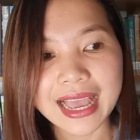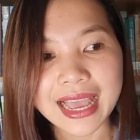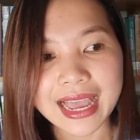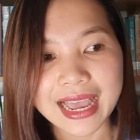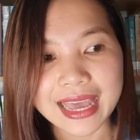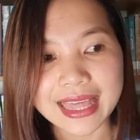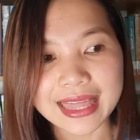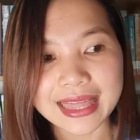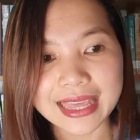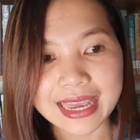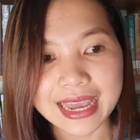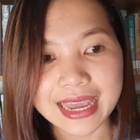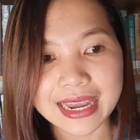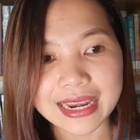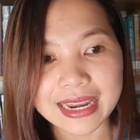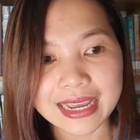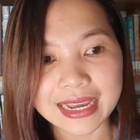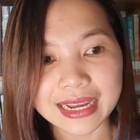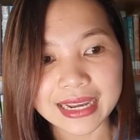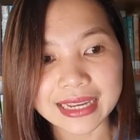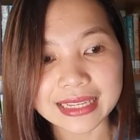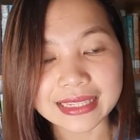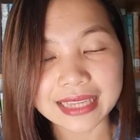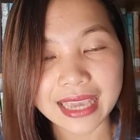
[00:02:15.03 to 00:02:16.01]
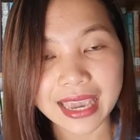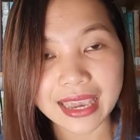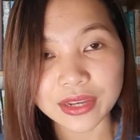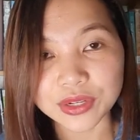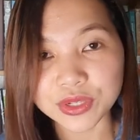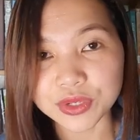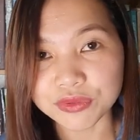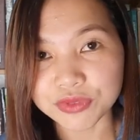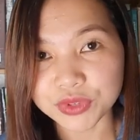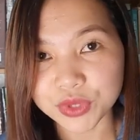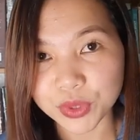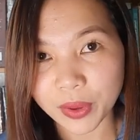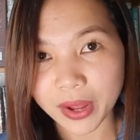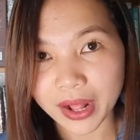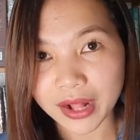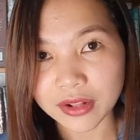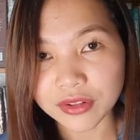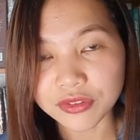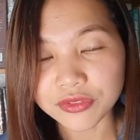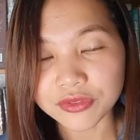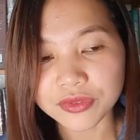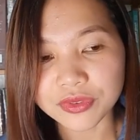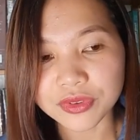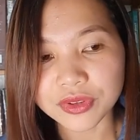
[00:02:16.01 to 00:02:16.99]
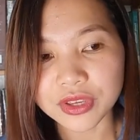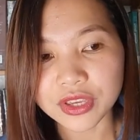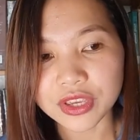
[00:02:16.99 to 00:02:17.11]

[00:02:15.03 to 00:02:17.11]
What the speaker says: And then at the age of 12,